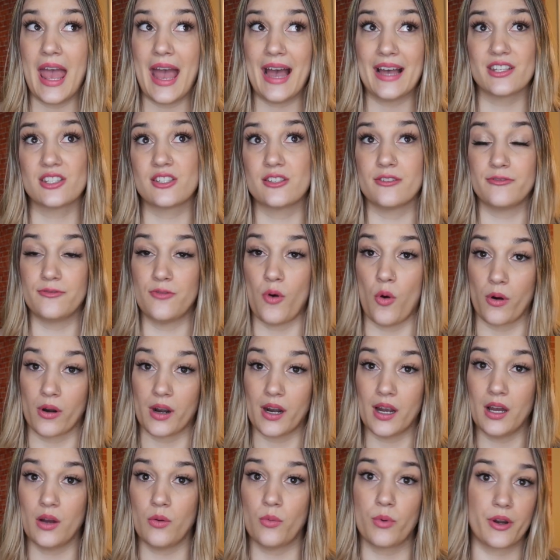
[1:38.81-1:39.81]
at
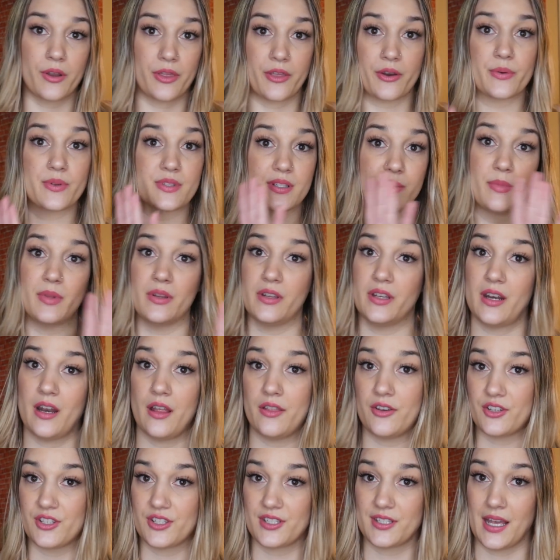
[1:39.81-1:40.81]
Sephora where there was a million
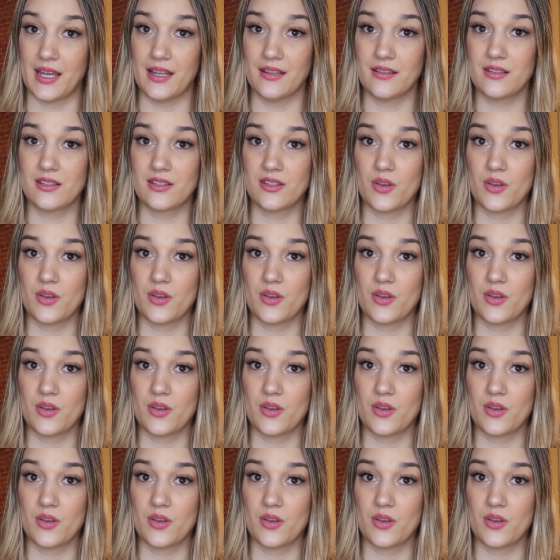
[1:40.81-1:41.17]
other scents,